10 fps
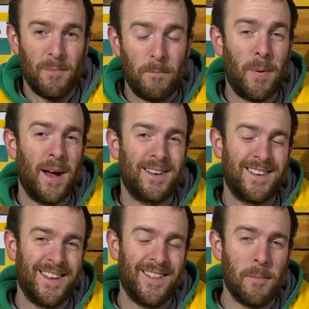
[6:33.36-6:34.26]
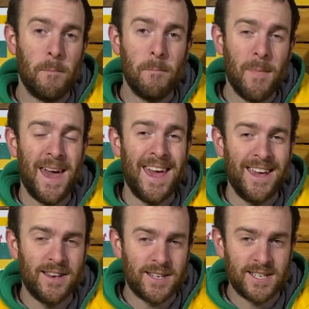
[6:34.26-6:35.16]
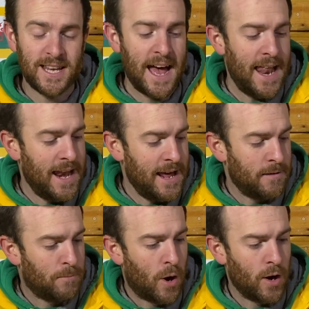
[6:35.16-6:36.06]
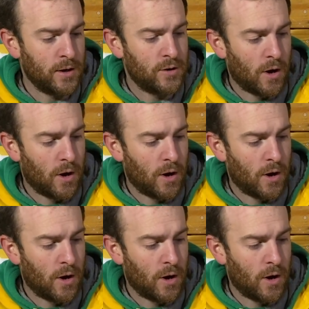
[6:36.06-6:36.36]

But the main selling point